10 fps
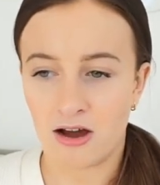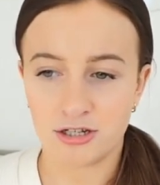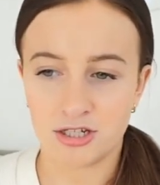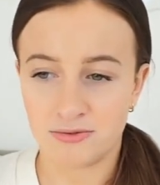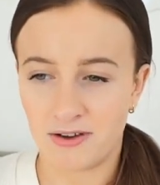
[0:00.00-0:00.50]

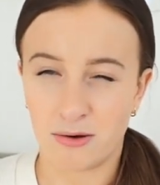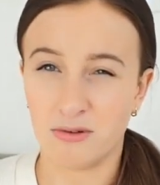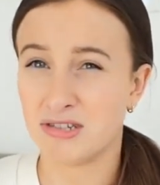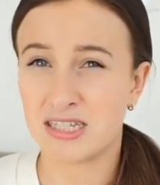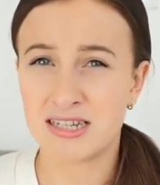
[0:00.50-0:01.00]
I just
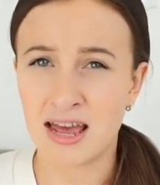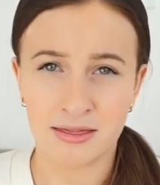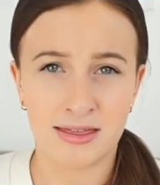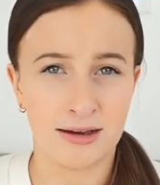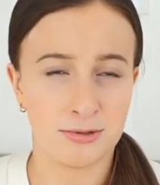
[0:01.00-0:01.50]
felt
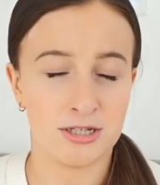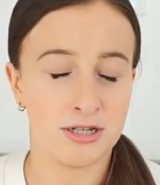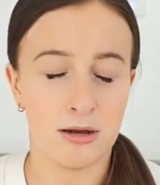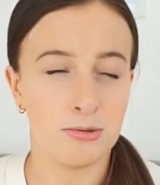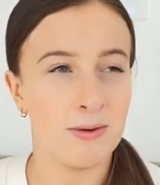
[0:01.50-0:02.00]
10,000
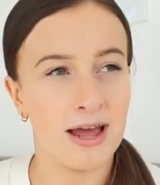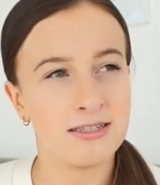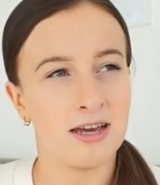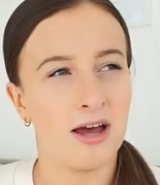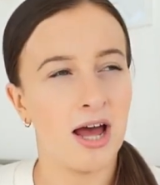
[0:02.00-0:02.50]
times
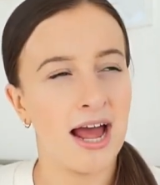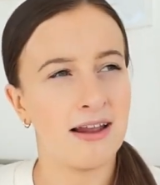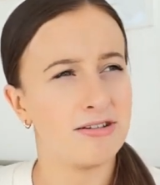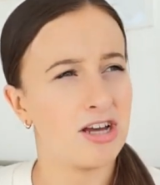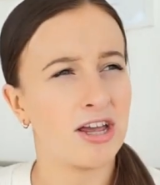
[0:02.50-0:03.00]
better
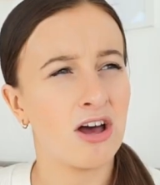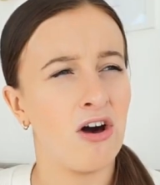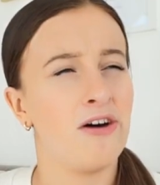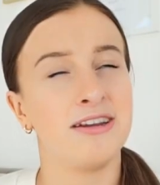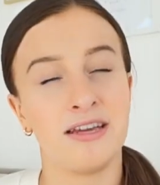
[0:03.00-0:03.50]
and I
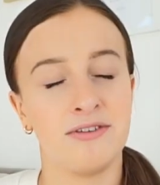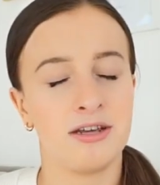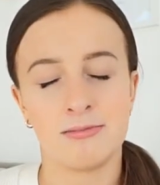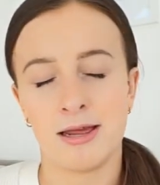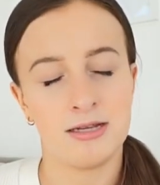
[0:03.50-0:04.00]
can't even
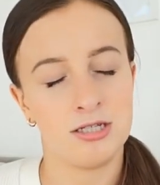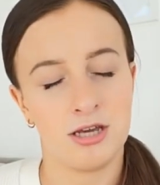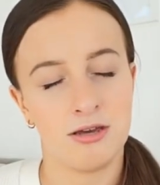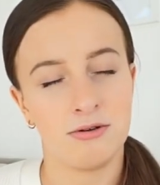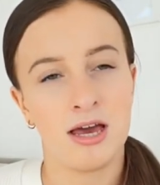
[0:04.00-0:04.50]
explain
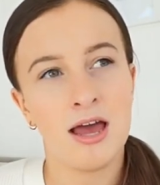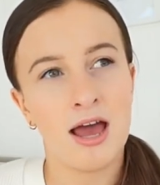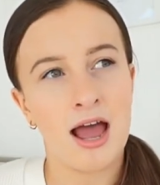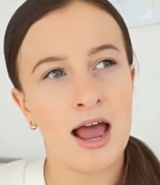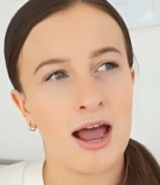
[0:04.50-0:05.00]
to you
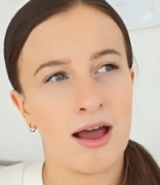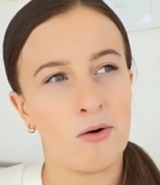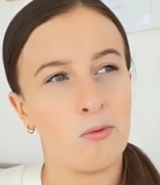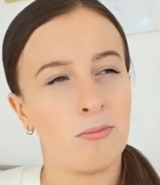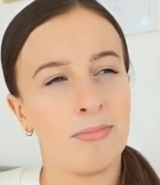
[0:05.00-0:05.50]

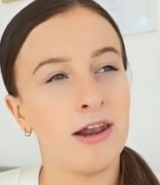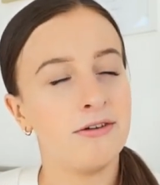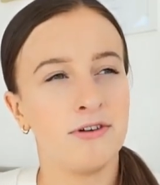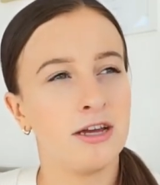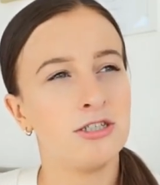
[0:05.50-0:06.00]
how
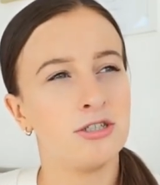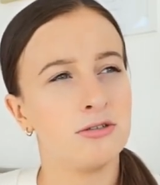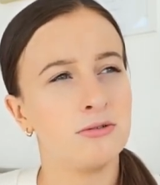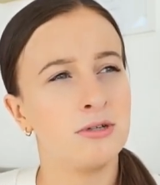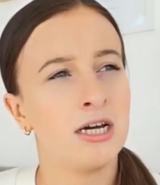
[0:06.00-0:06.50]

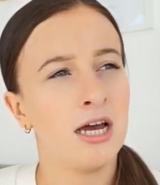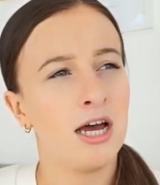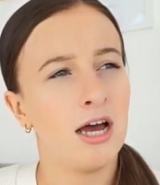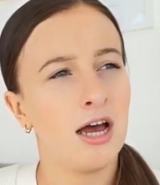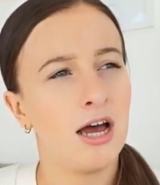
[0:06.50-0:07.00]
beneficial
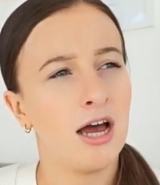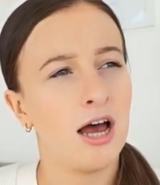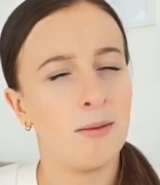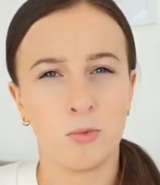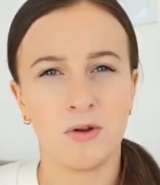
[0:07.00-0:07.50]

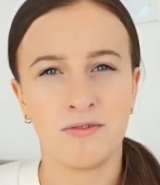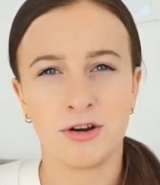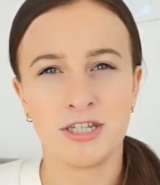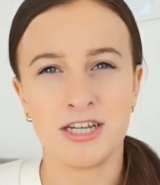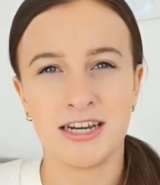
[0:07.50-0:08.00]
a morning
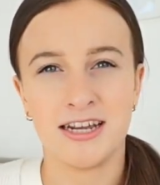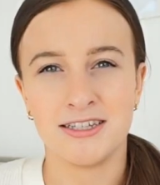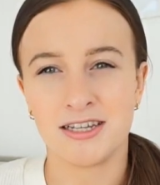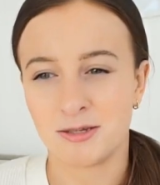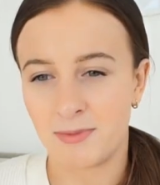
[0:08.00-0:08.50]
routine
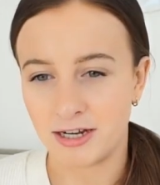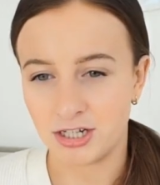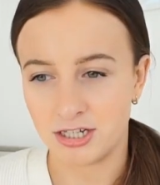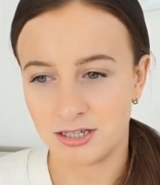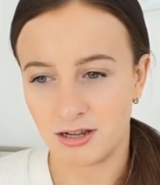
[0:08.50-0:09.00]
is,
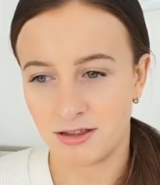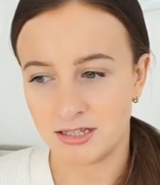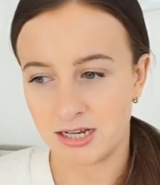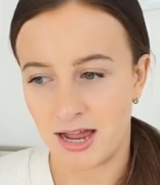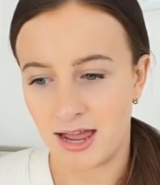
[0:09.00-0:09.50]
especially to start
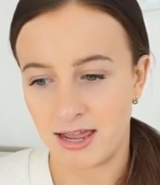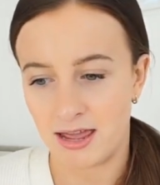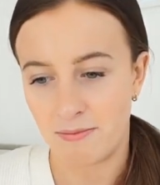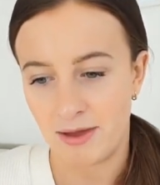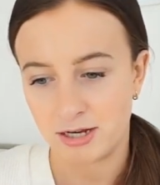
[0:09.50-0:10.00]
the
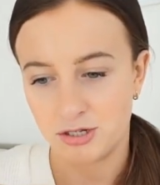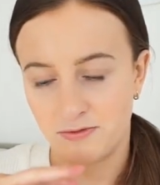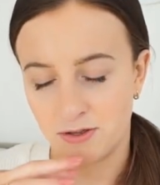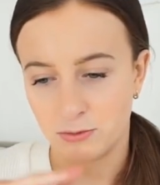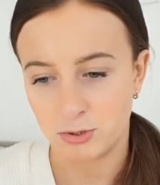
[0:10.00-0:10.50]
day. It makes
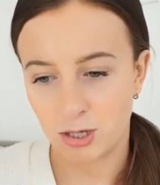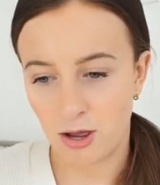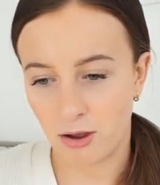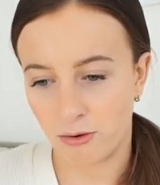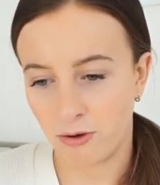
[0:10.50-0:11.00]
you feel
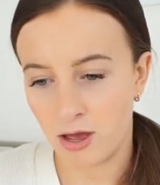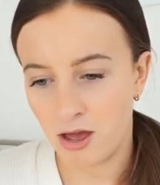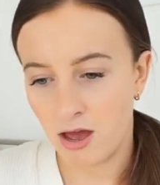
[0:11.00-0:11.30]
so